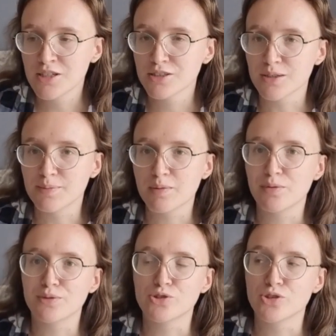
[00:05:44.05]
some
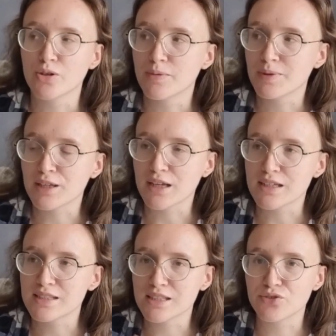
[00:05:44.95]
people will show up at
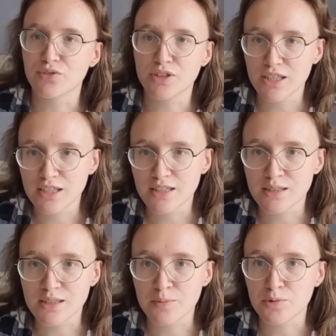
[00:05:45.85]
like
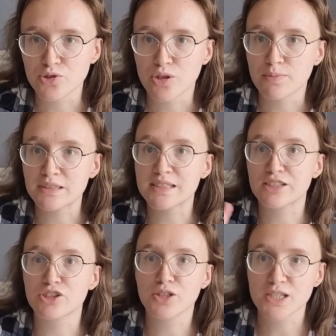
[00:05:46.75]
6:15, some will show up at
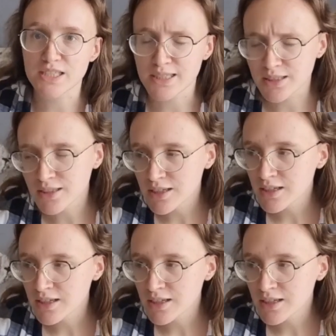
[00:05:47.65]
6:30,